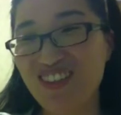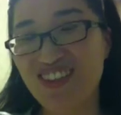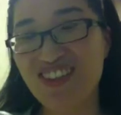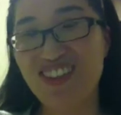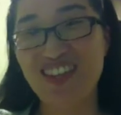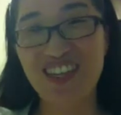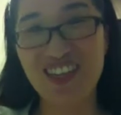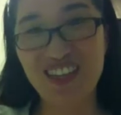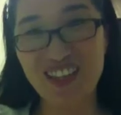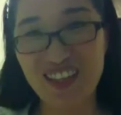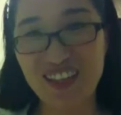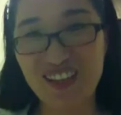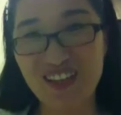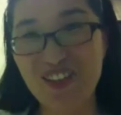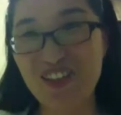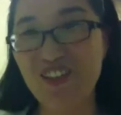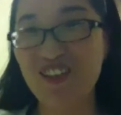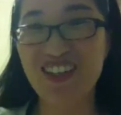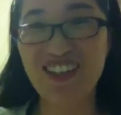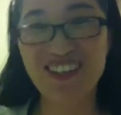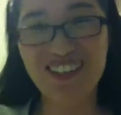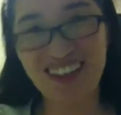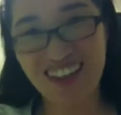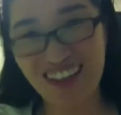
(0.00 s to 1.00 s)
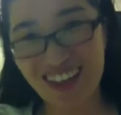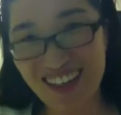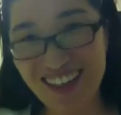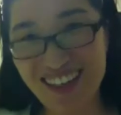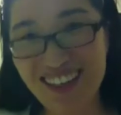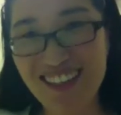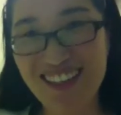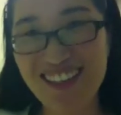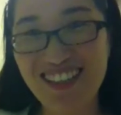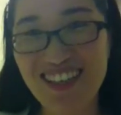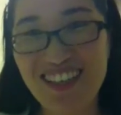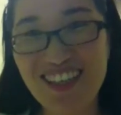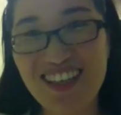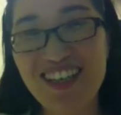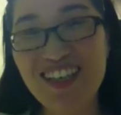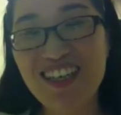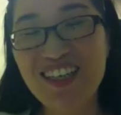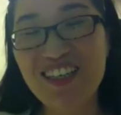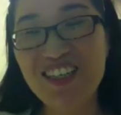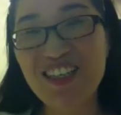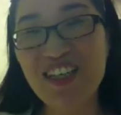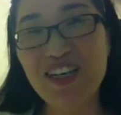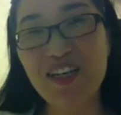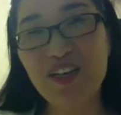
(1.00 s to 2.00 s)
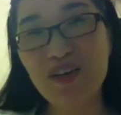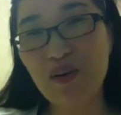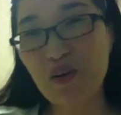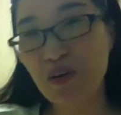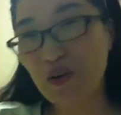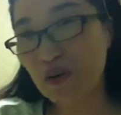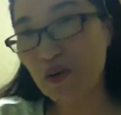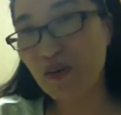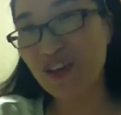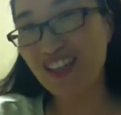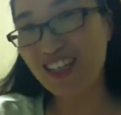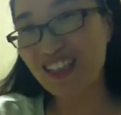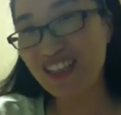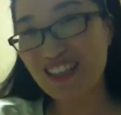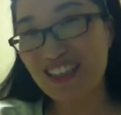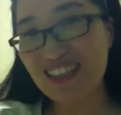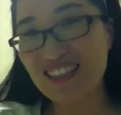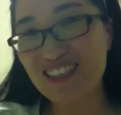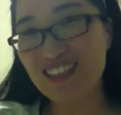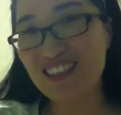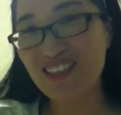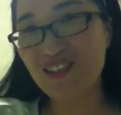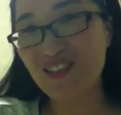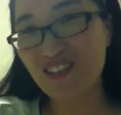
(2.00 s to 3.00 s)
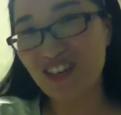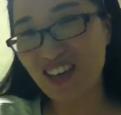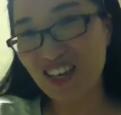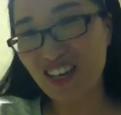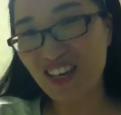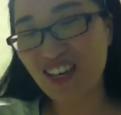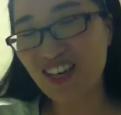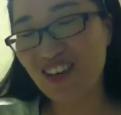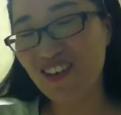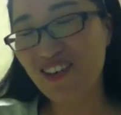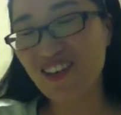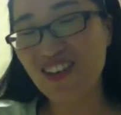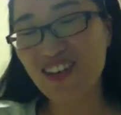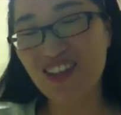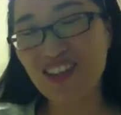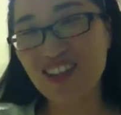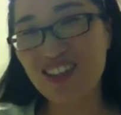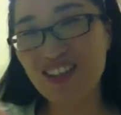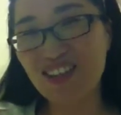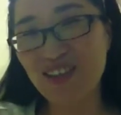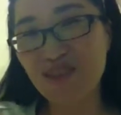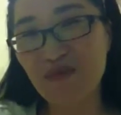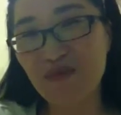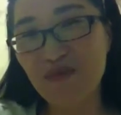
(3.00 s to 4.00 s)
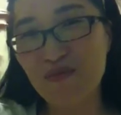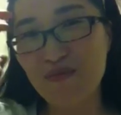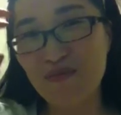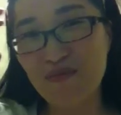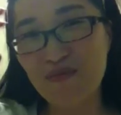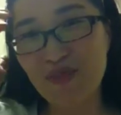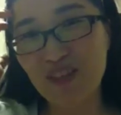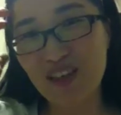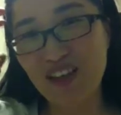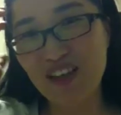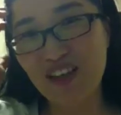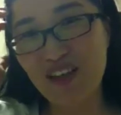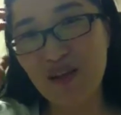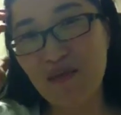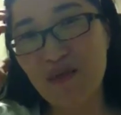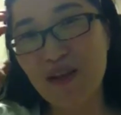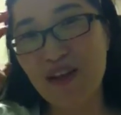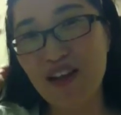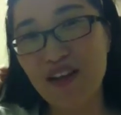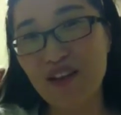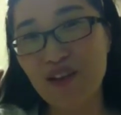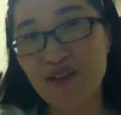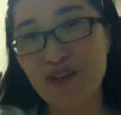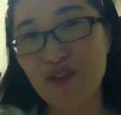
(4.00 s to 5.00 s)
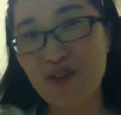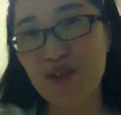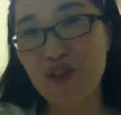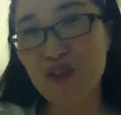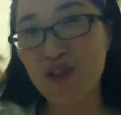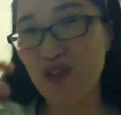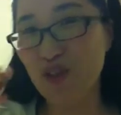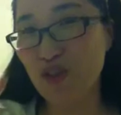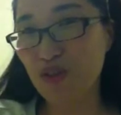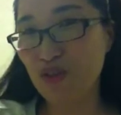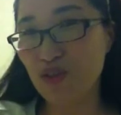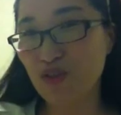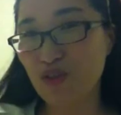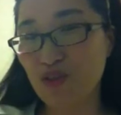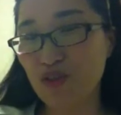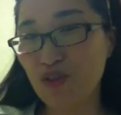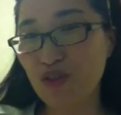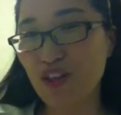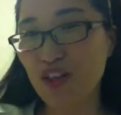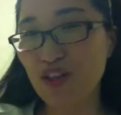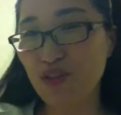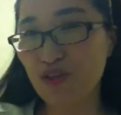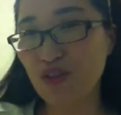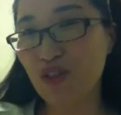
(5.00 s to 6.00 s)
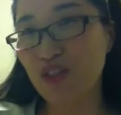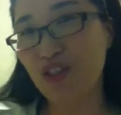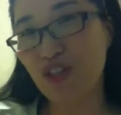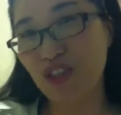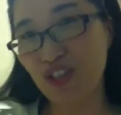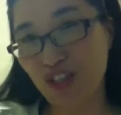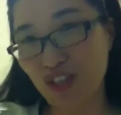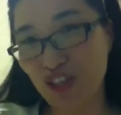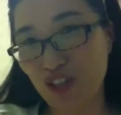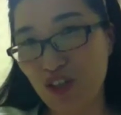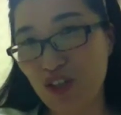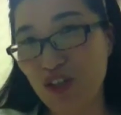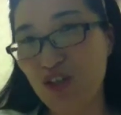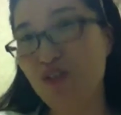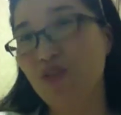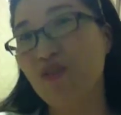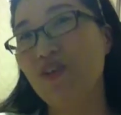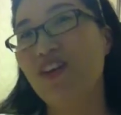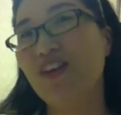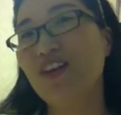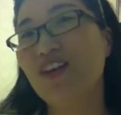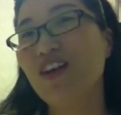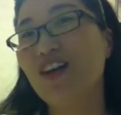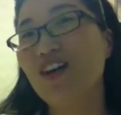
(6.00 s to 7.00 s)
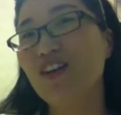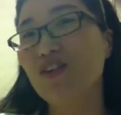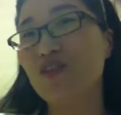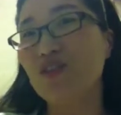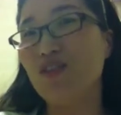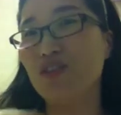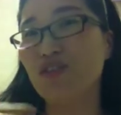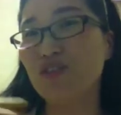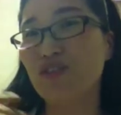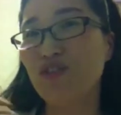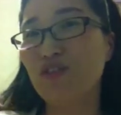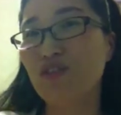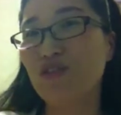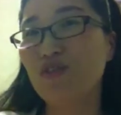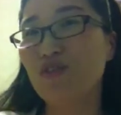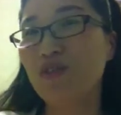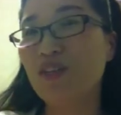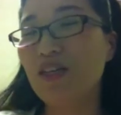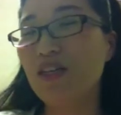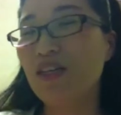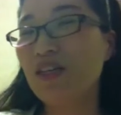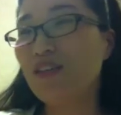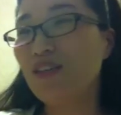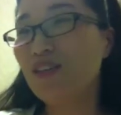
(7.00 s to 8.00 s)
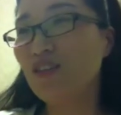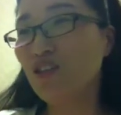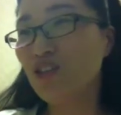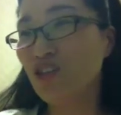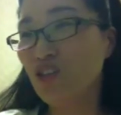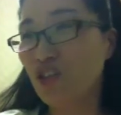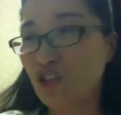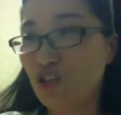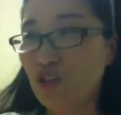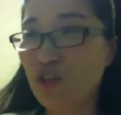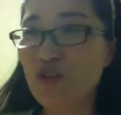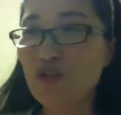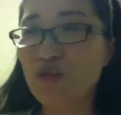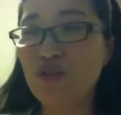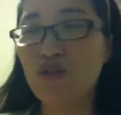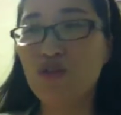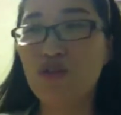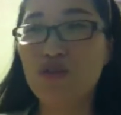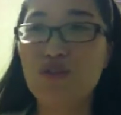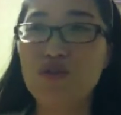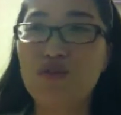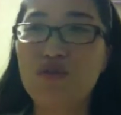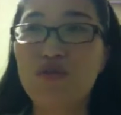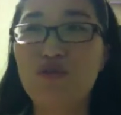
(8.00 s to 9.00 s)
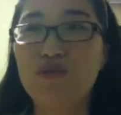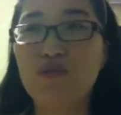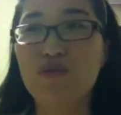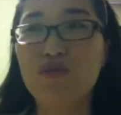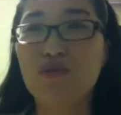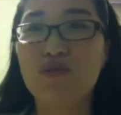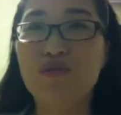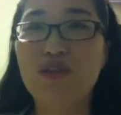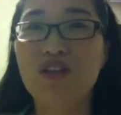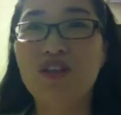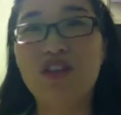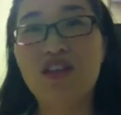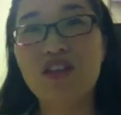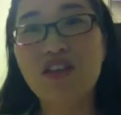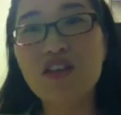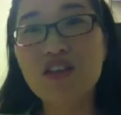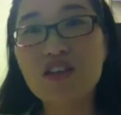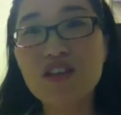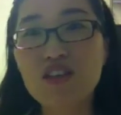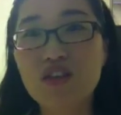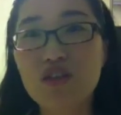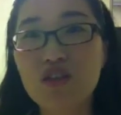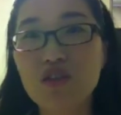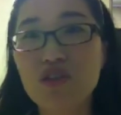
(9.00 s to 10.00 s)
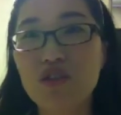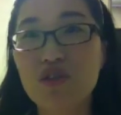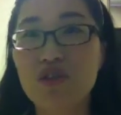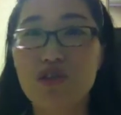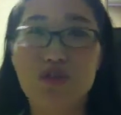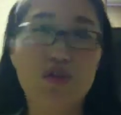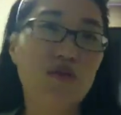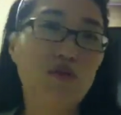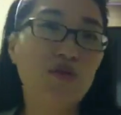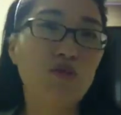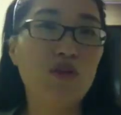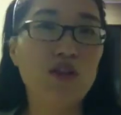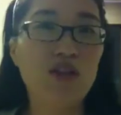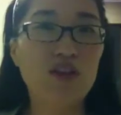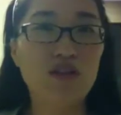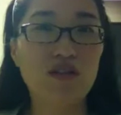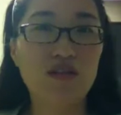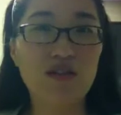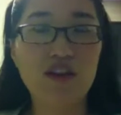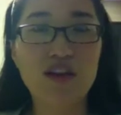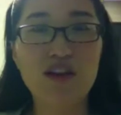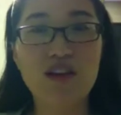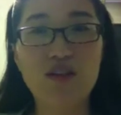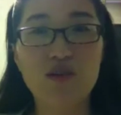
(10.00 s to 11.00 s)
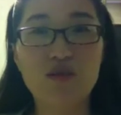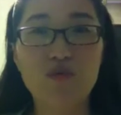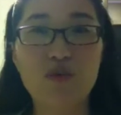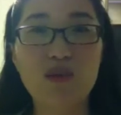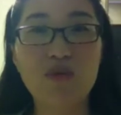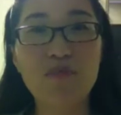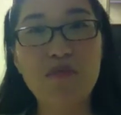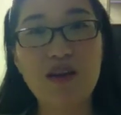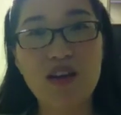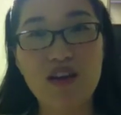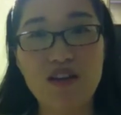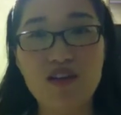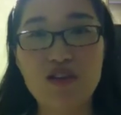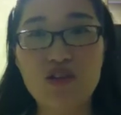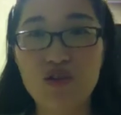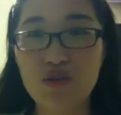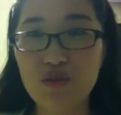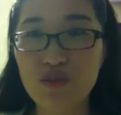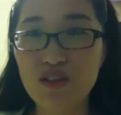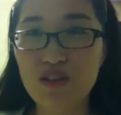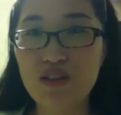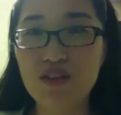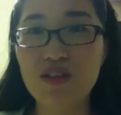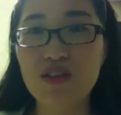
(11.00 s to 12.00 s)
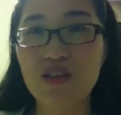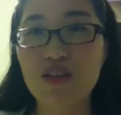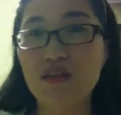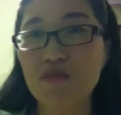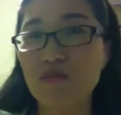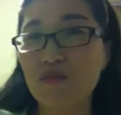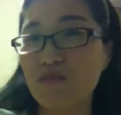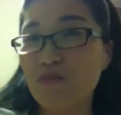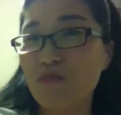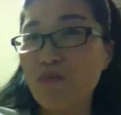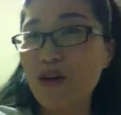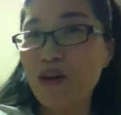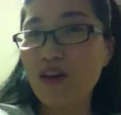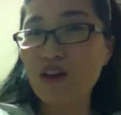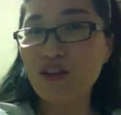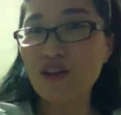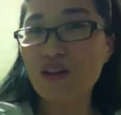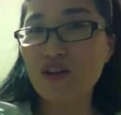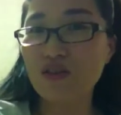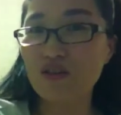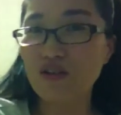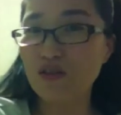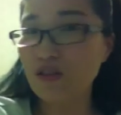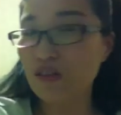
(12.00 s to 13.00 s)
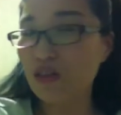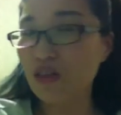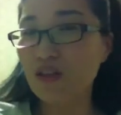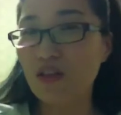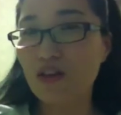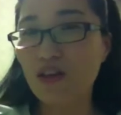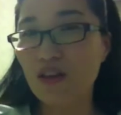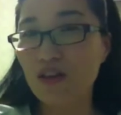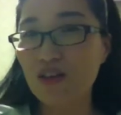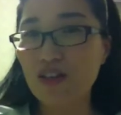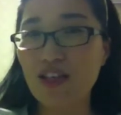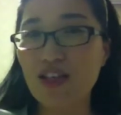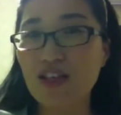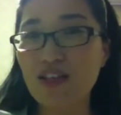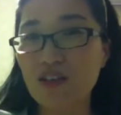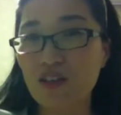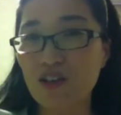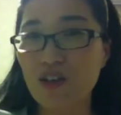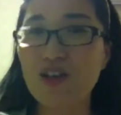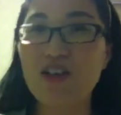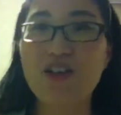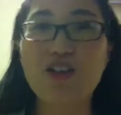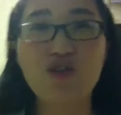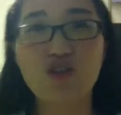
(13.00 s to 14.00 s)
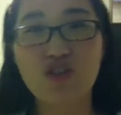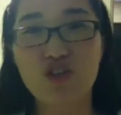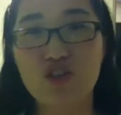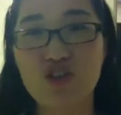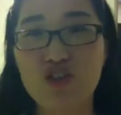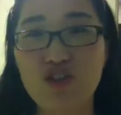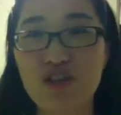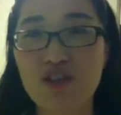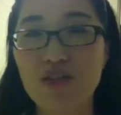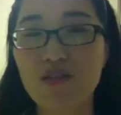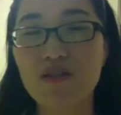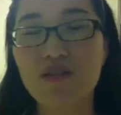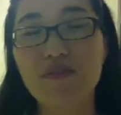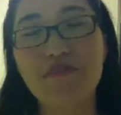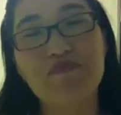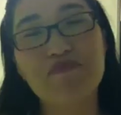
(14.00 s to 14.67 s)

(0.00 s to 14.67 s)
dialogues or texts, so I always write or some think about to how to teach or how to talk to in English, yes, with my students and my co guest English teacher.